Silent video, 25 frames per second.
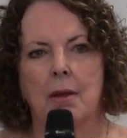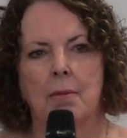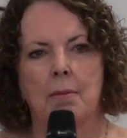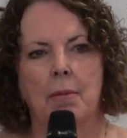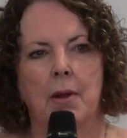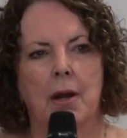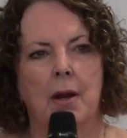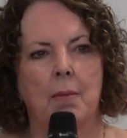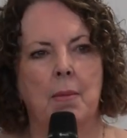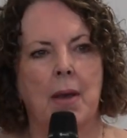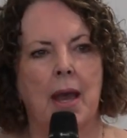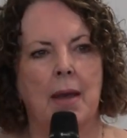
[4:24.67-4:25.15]

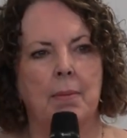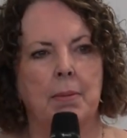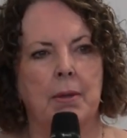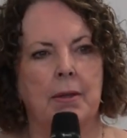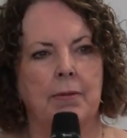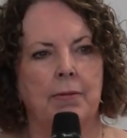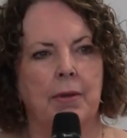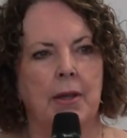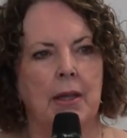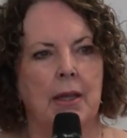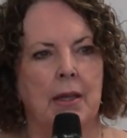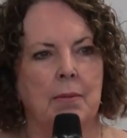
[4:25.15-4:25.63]
But I'm happy
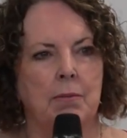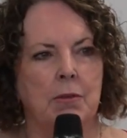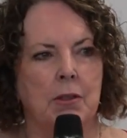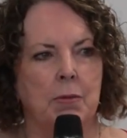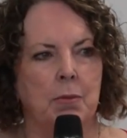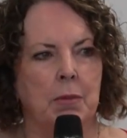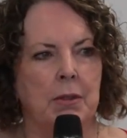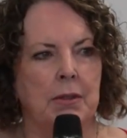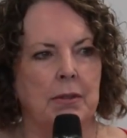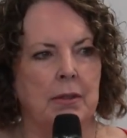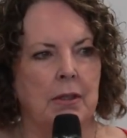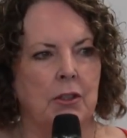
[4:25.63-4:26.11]
for him to
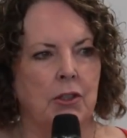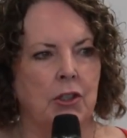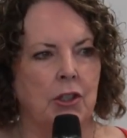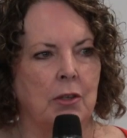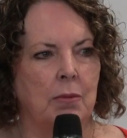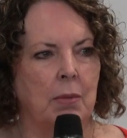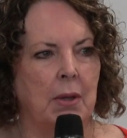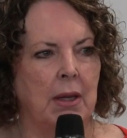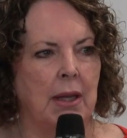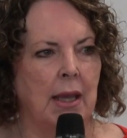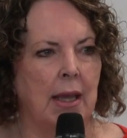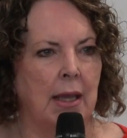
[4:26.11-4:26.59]

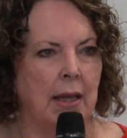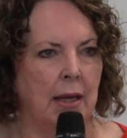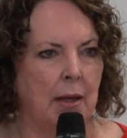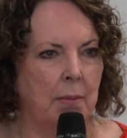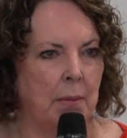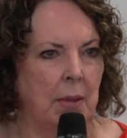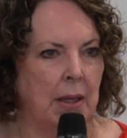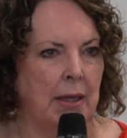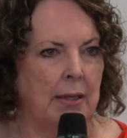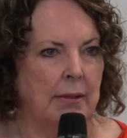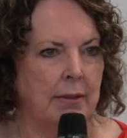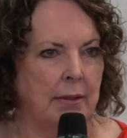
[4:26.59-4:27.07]
position me any
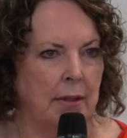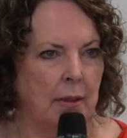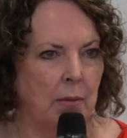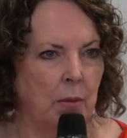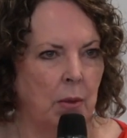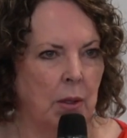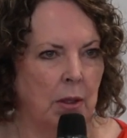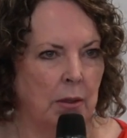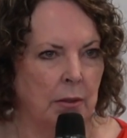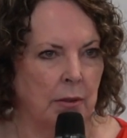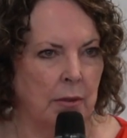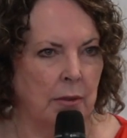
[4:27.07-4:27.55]
place he
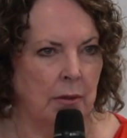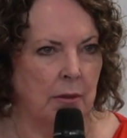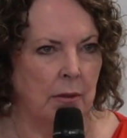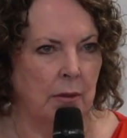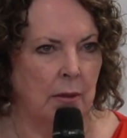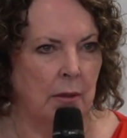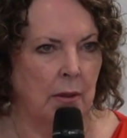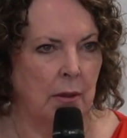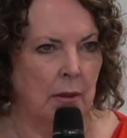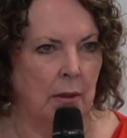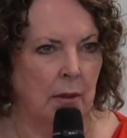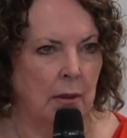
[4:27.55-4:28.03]

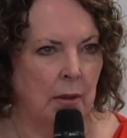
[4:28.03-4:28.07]
wants.